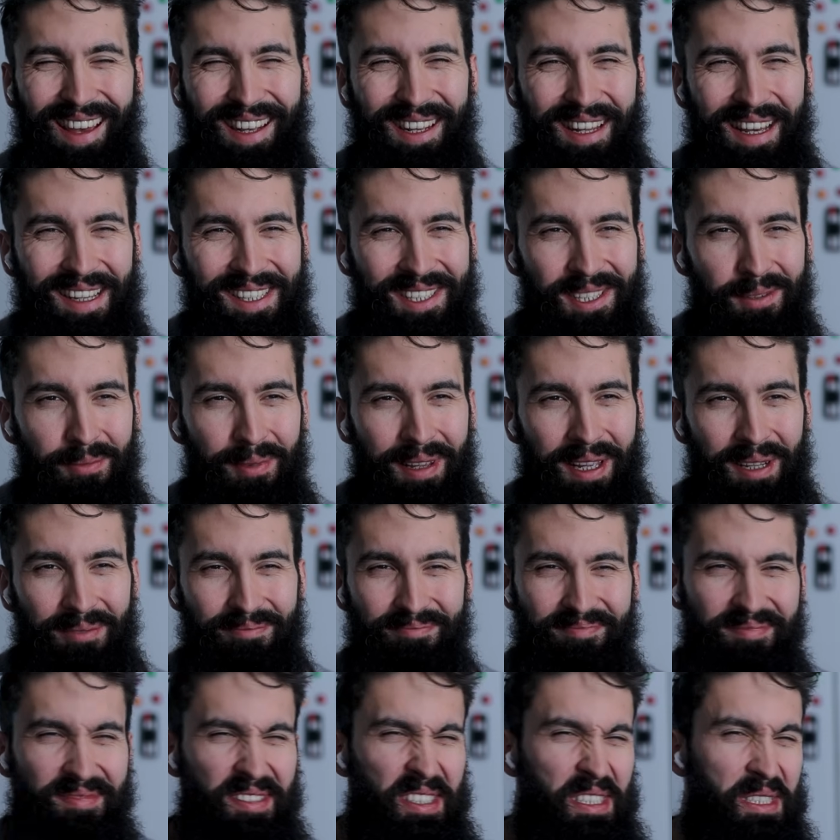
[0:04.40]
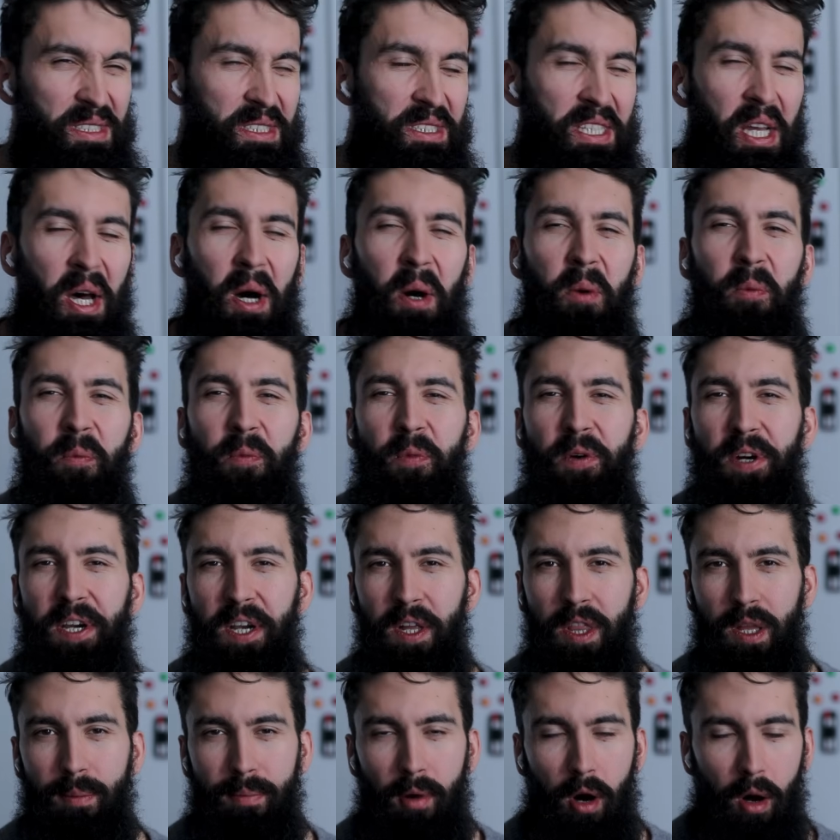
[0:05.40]
Fat estimate
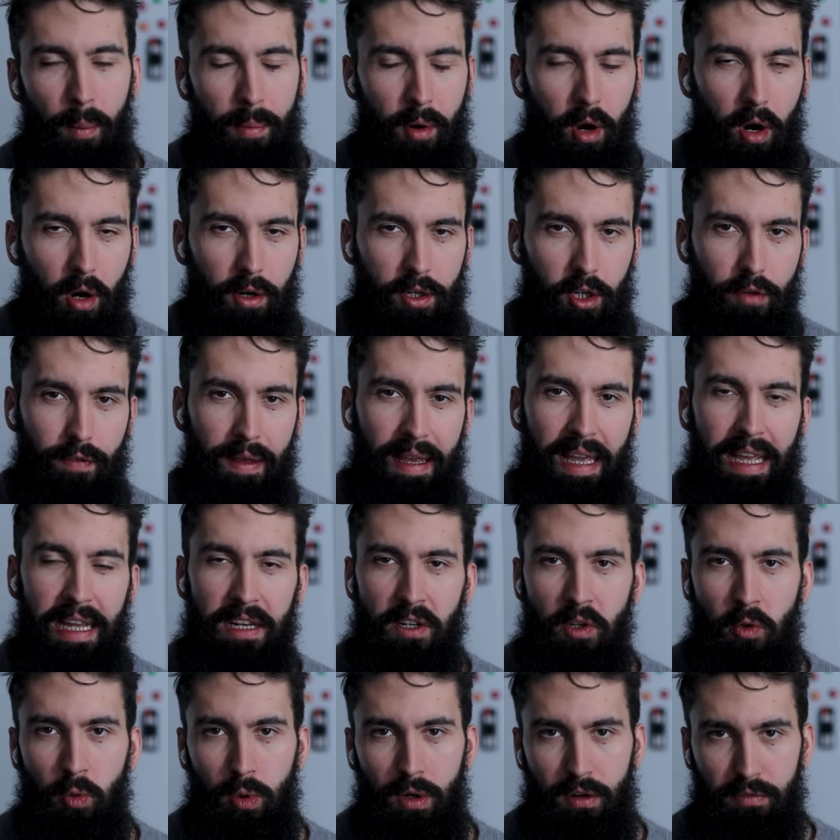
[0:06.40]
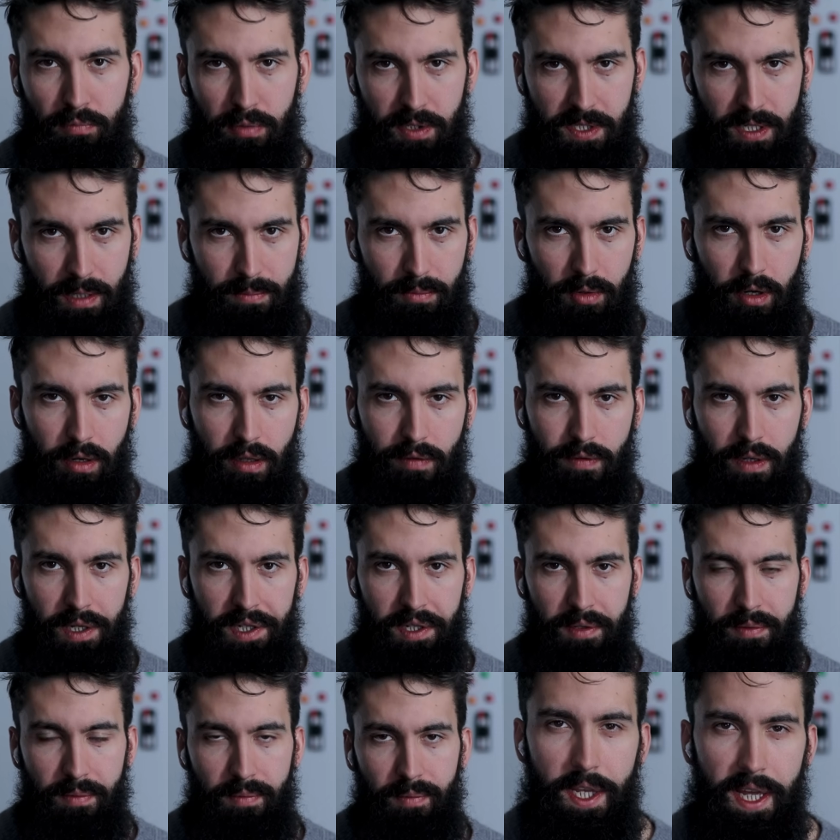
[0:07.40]
somewhere in the ballpark of 8 to 12% body fat.